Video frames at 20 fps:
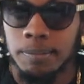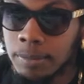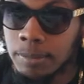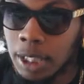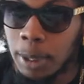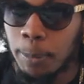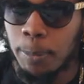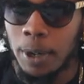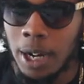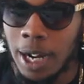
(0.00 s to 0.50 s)

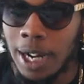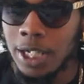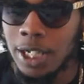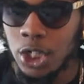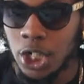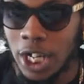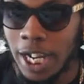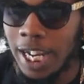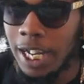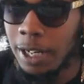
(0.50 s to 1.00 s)
LeBron
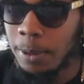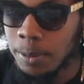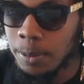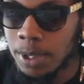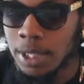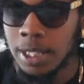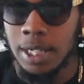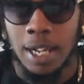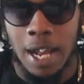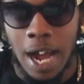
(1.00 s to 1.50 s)

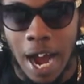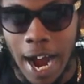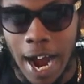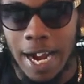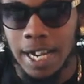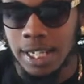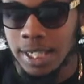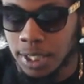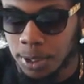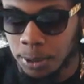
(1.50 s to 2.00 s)
James,
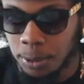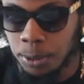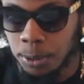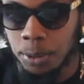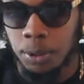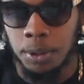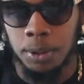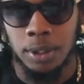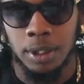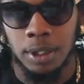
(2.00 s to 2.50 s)
high
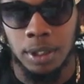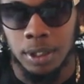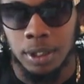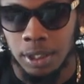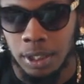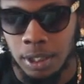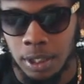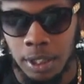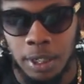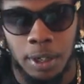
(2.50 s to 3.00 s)
school,
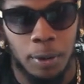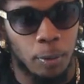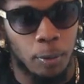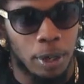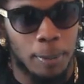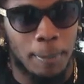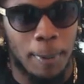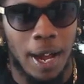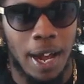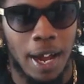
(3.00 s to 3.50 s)

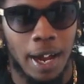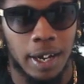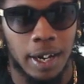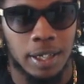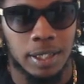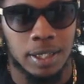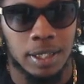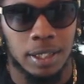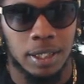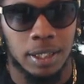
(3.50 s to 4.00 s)

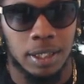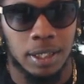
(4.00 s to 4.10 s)
Reeboks.